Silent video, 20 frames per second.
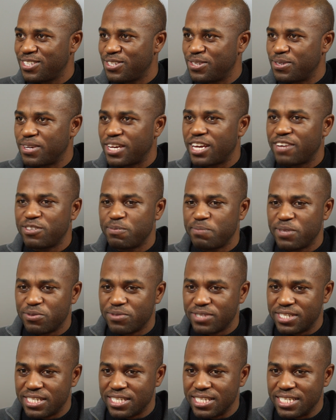you have to be
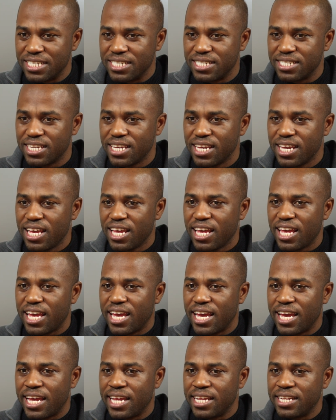resilient,
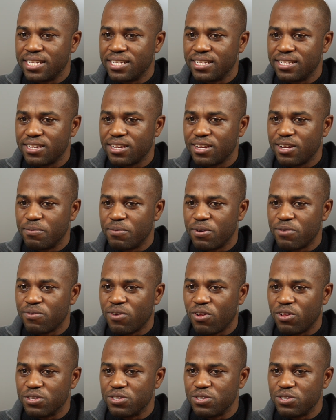and above all,